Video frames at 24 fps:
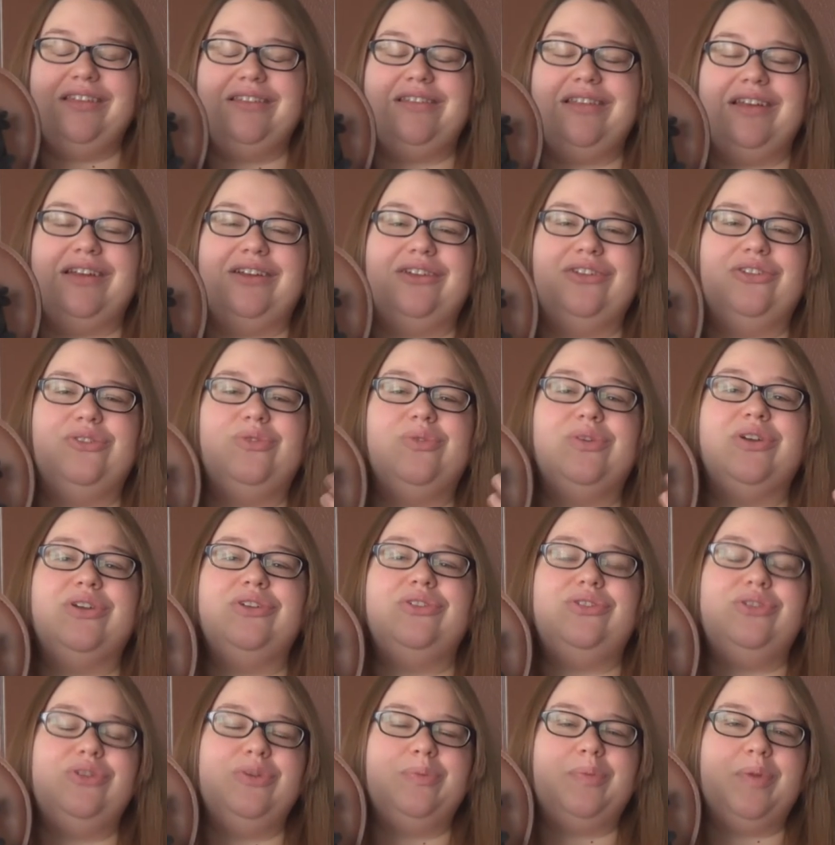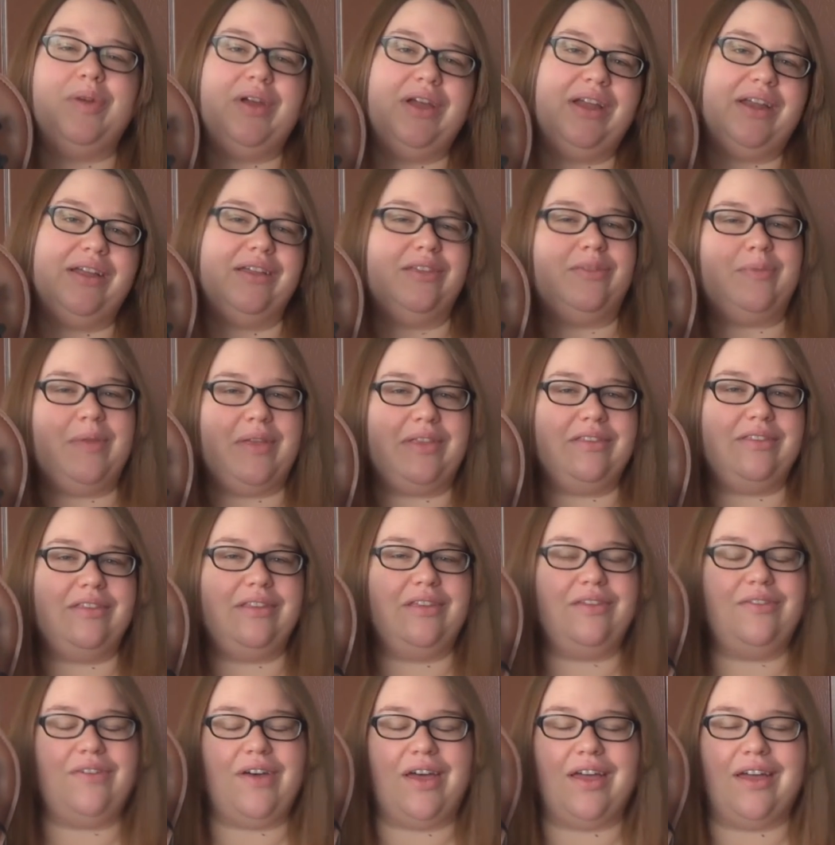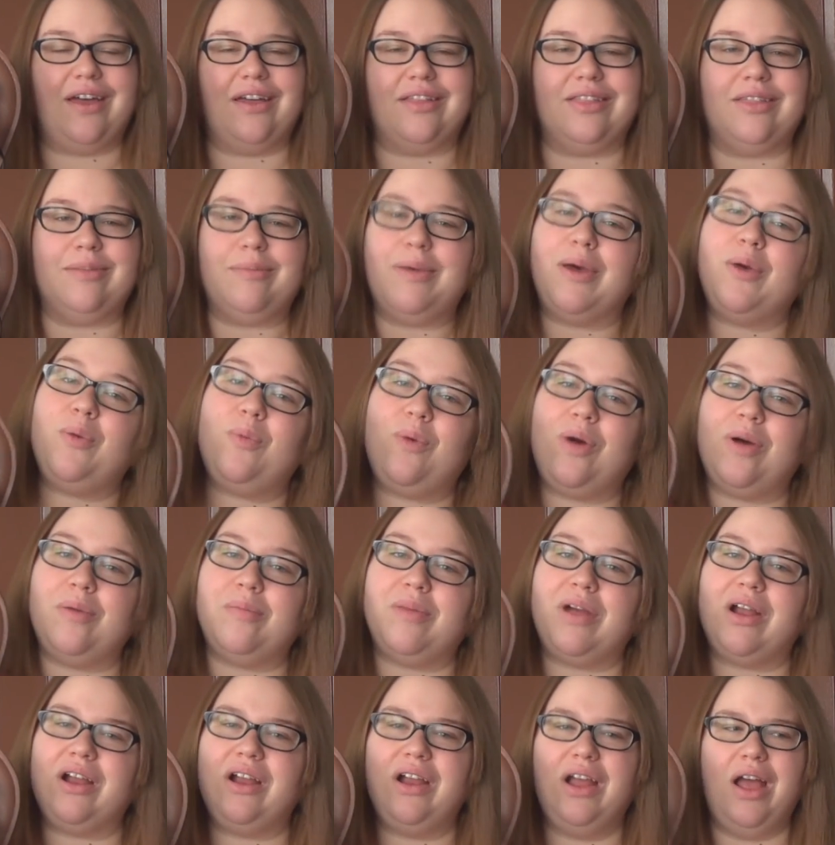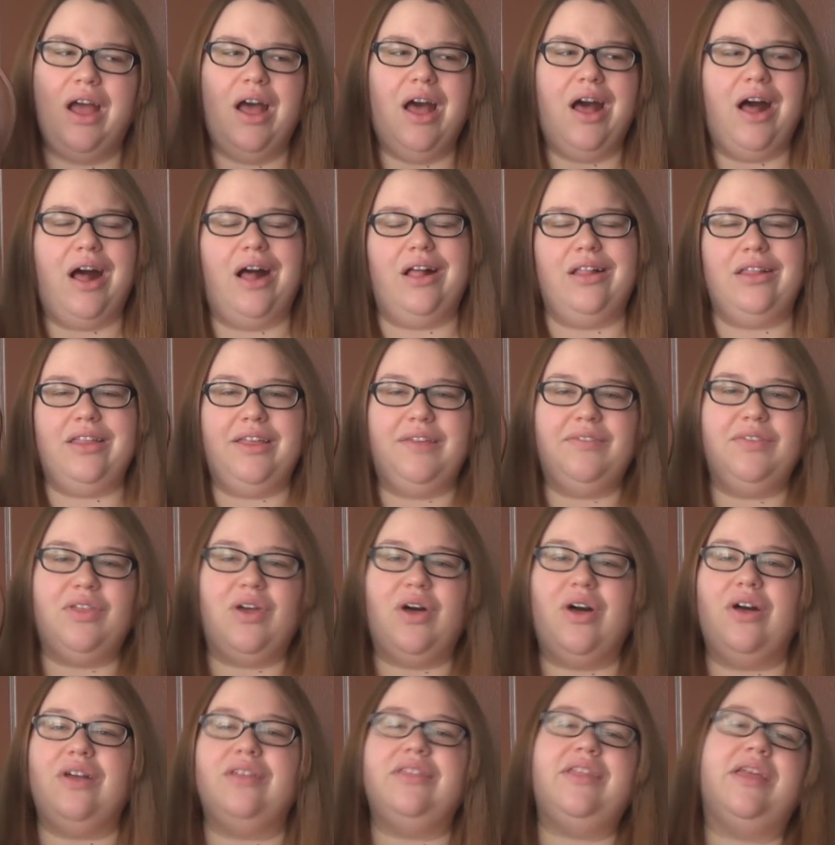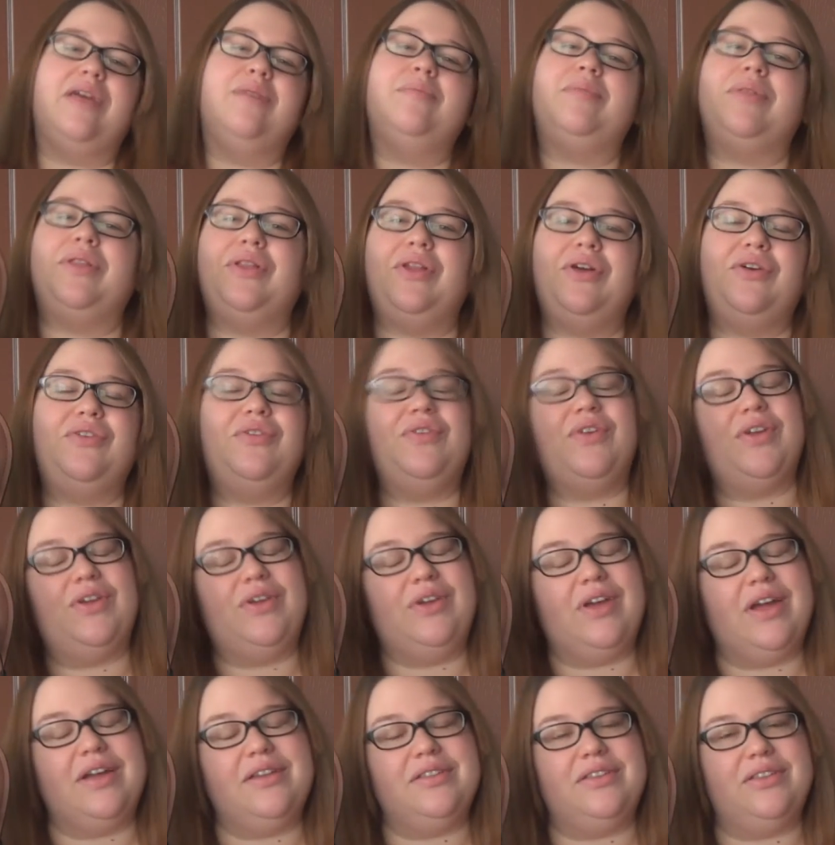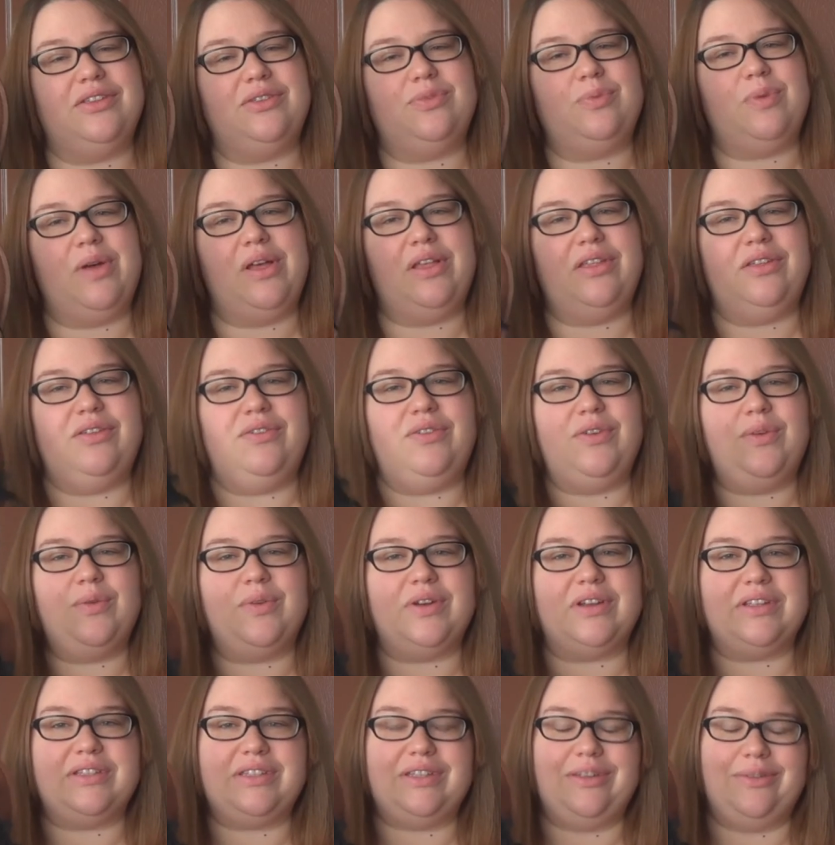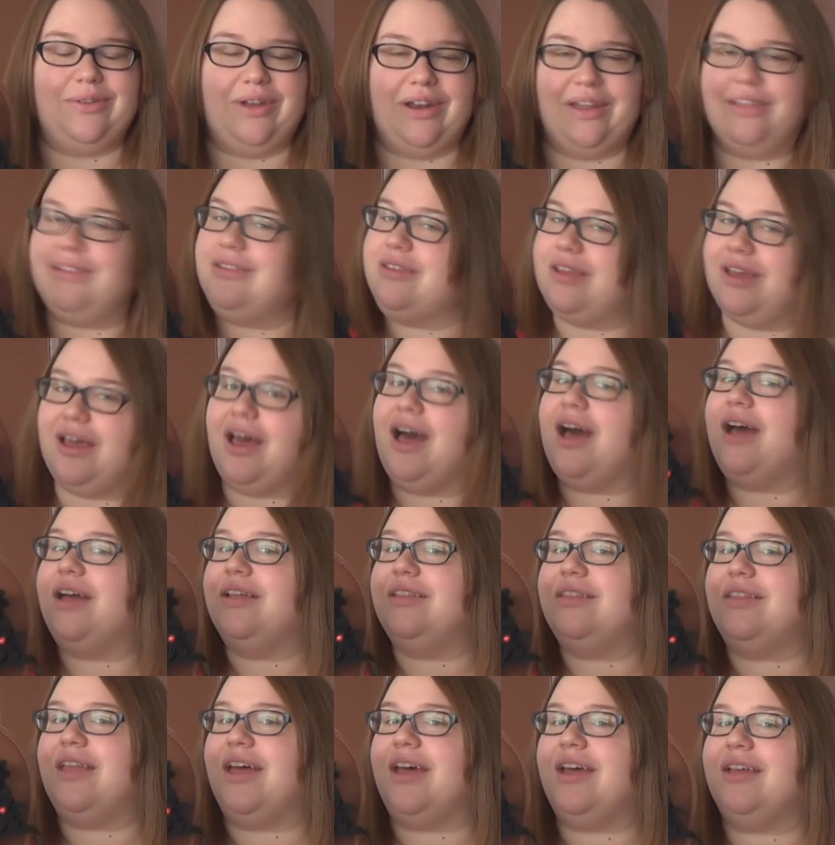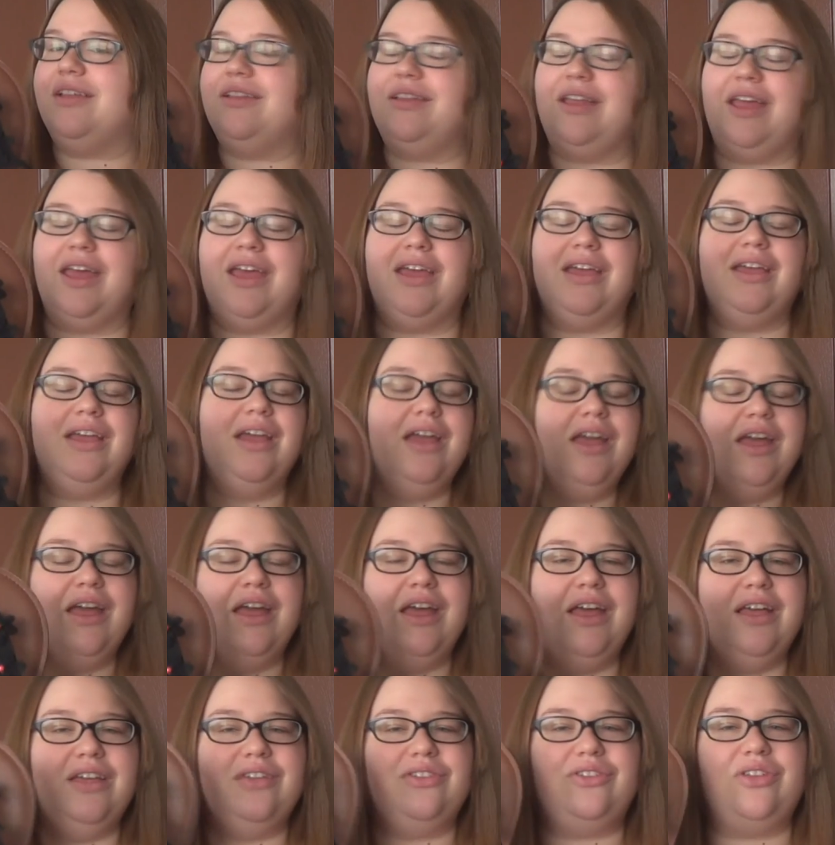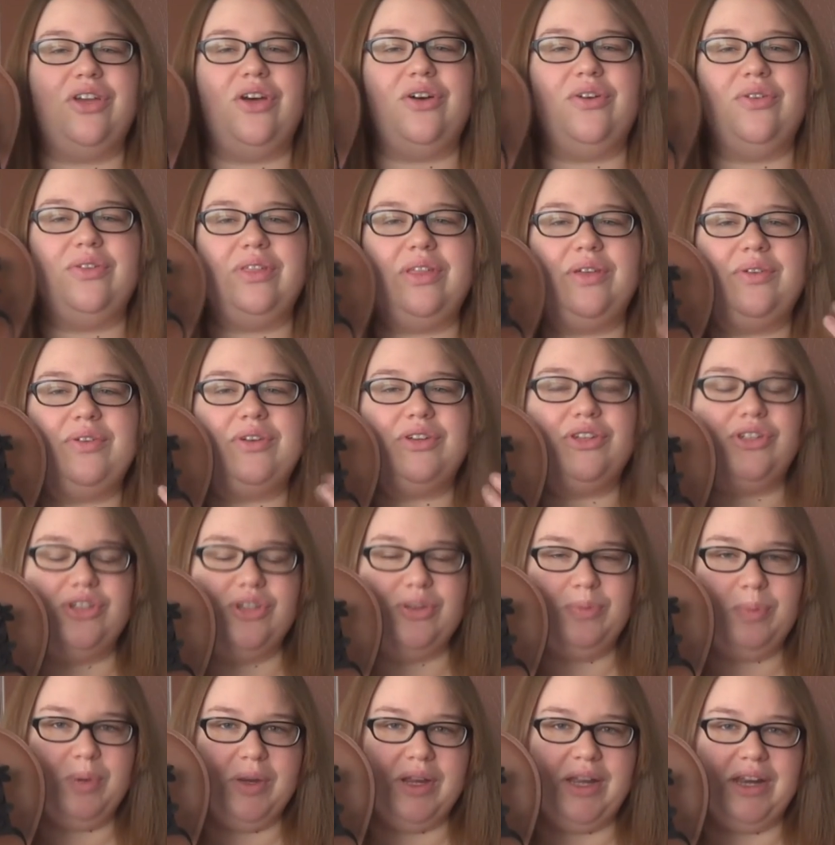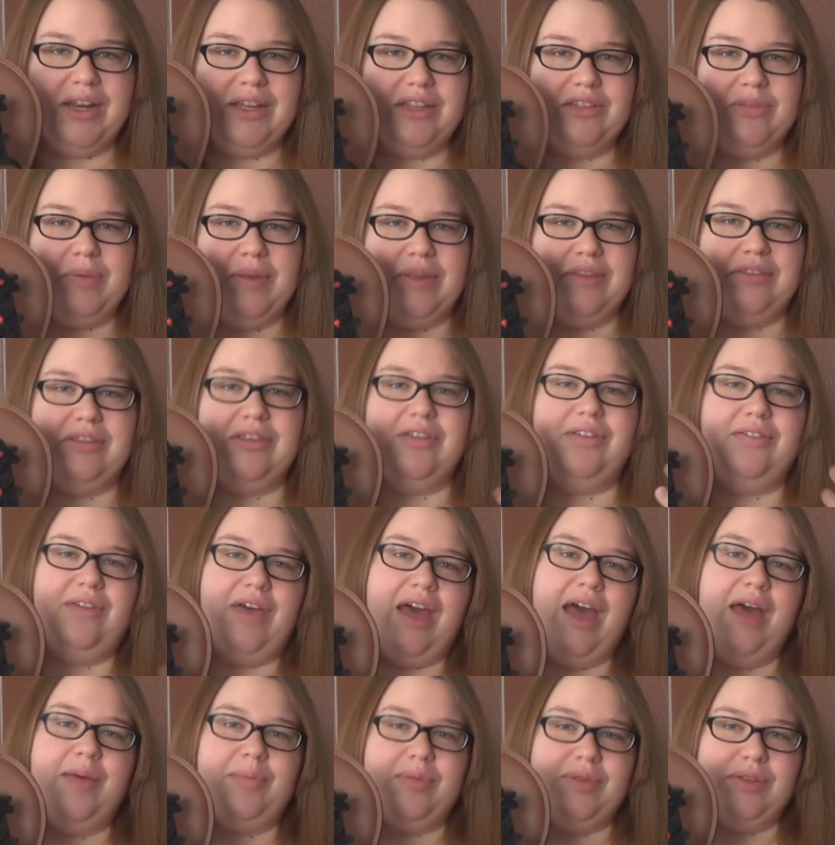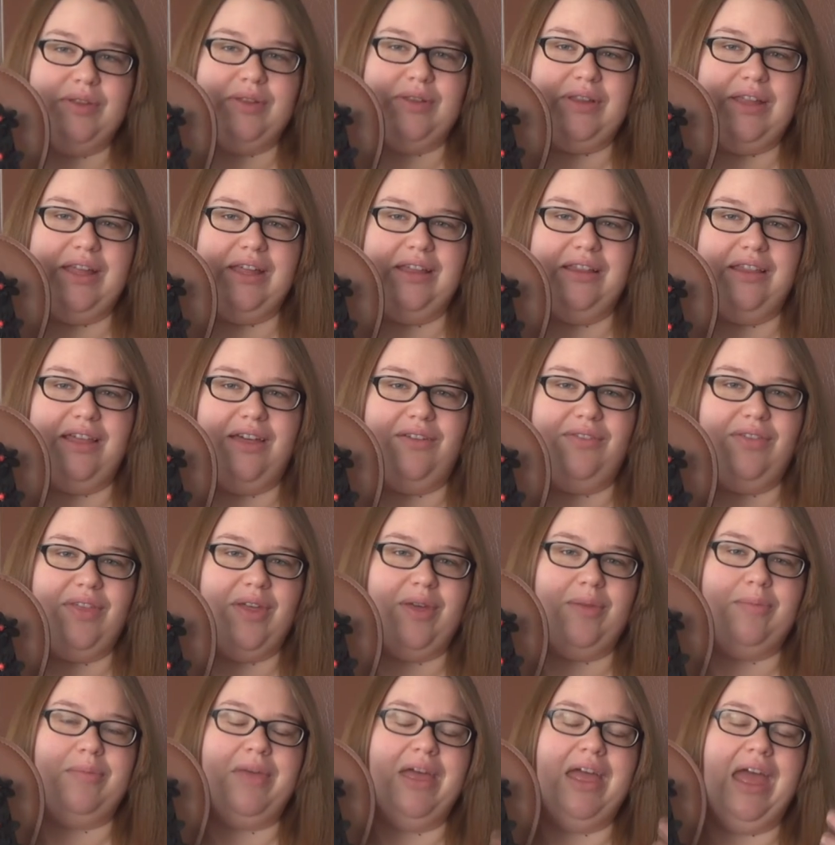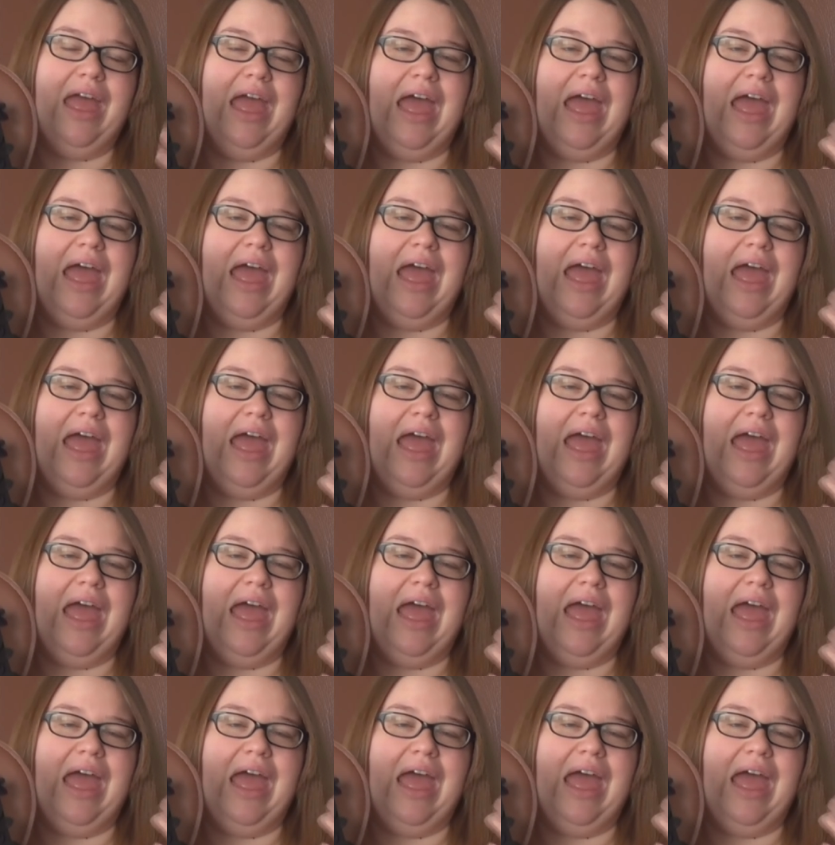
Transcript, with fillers: these sandals were super inexpensive. I got them at Walmart. I'll leave the haul down below for you guys as well if you want to see what else I got in that day. So they were super inexpensive, absolutely love them,